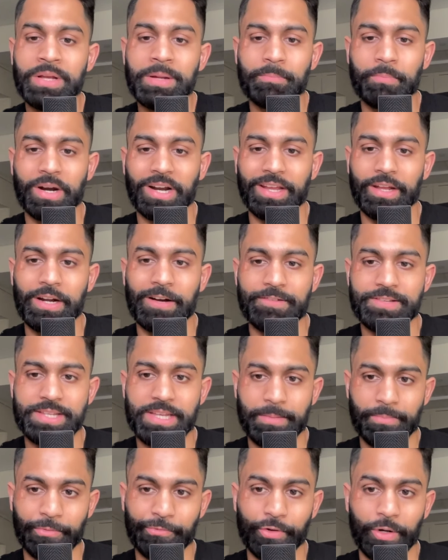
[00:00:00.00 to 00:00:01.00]
Market obviously
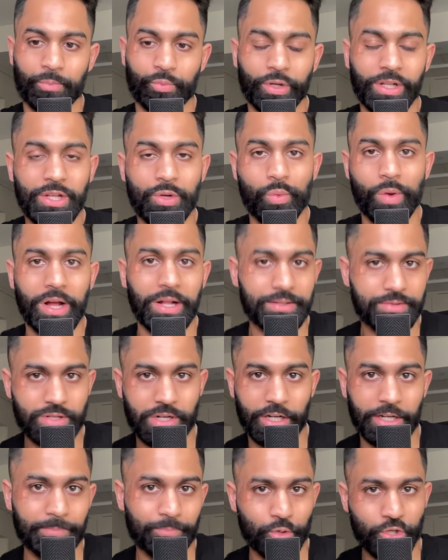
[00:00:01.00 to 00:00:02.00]
had performed really well,
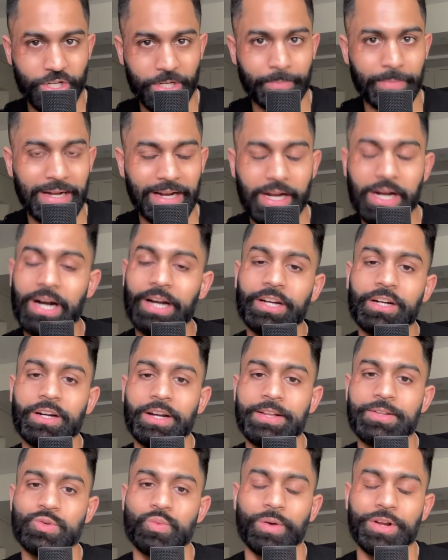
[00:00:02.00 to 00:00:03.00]
started pushing back higher
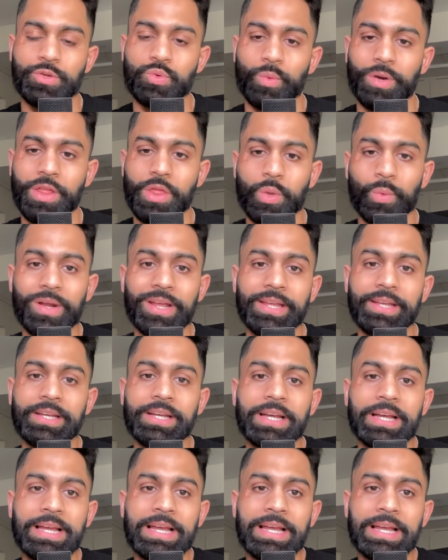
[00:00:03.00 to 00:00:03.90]
in twenty twenty-three.